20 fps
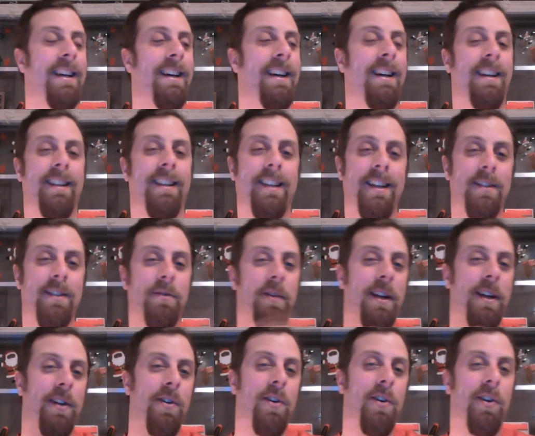That's what
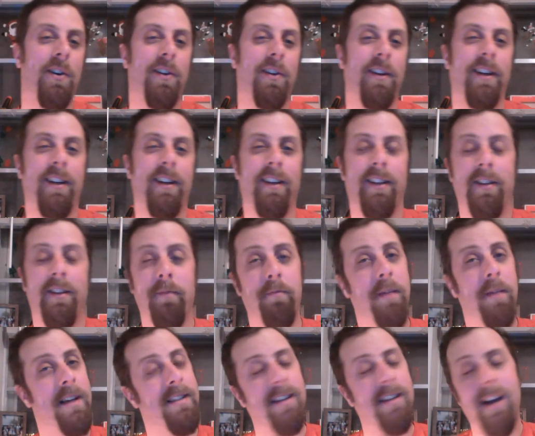I call the
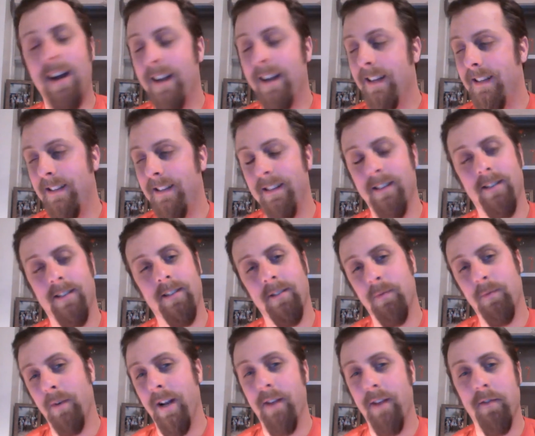best kind of deal, is
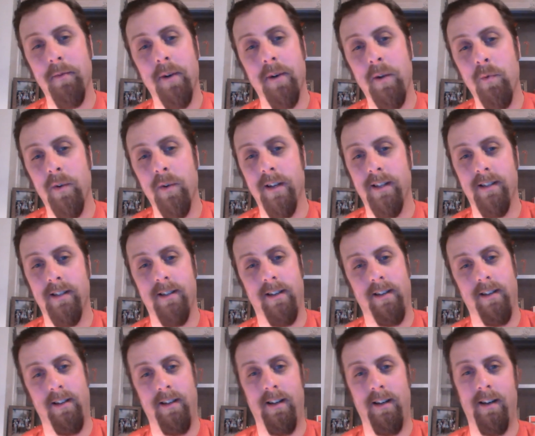when everybody wins.
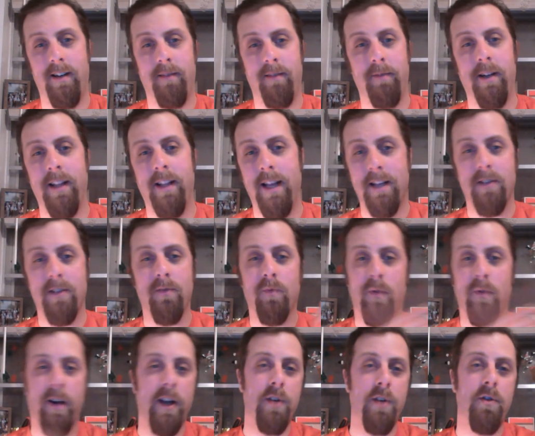And that's
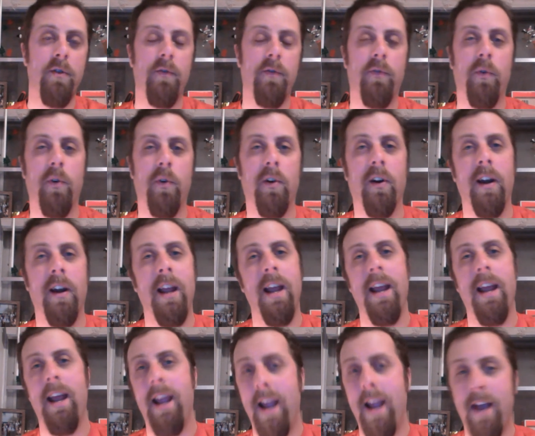what I shoot for
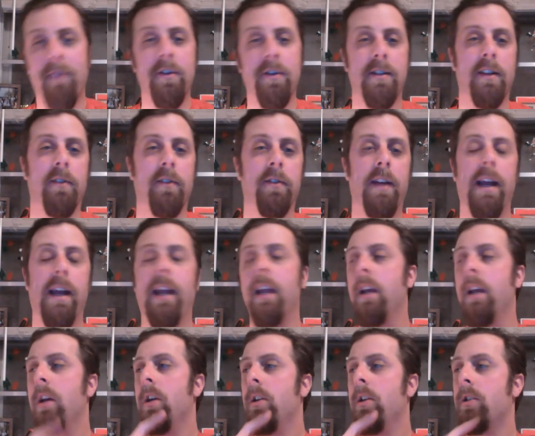every single day.
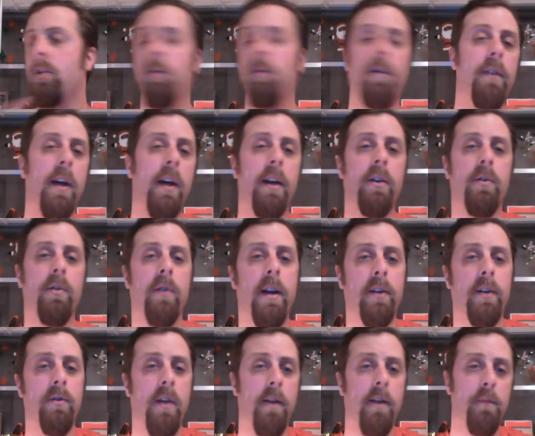So we've got a
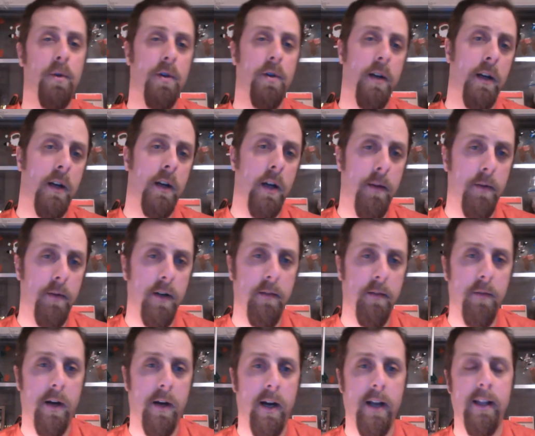direct drive machine coming in
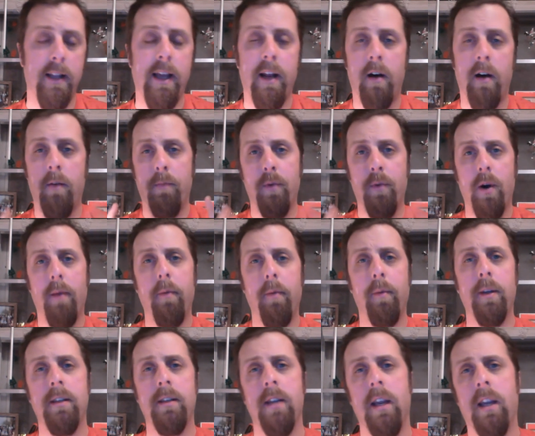behind that. I'll
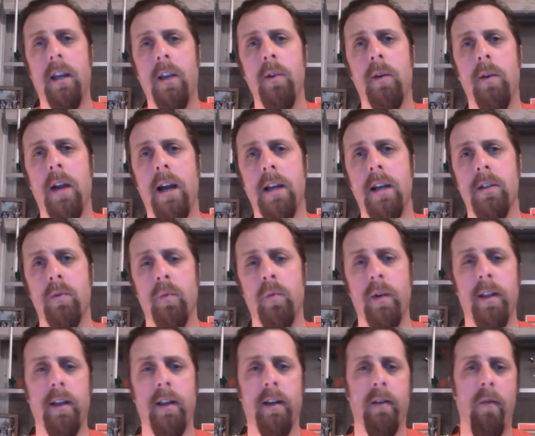probably take you guys
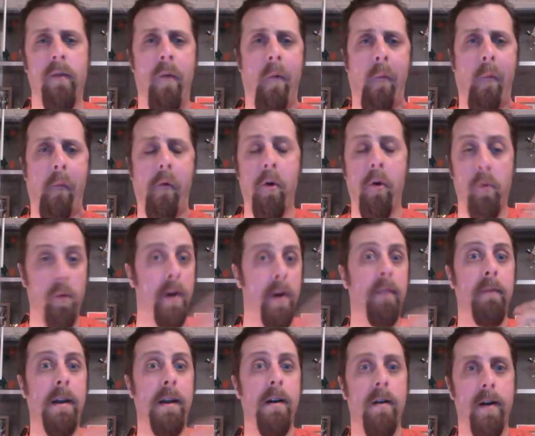with it, or with
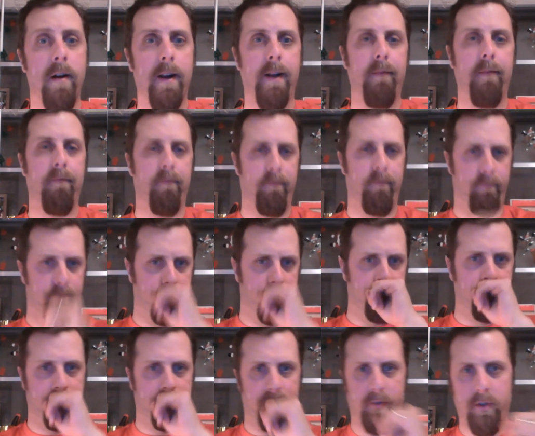me on it.
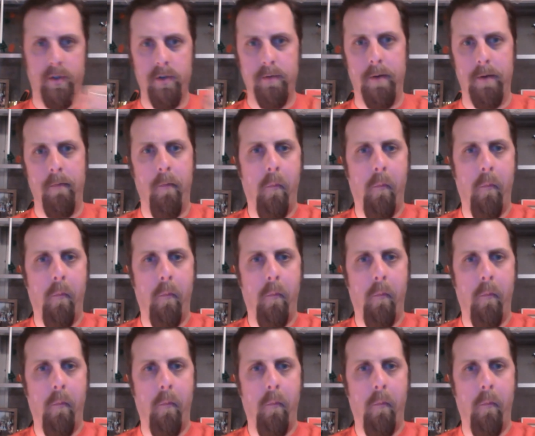Excuse me.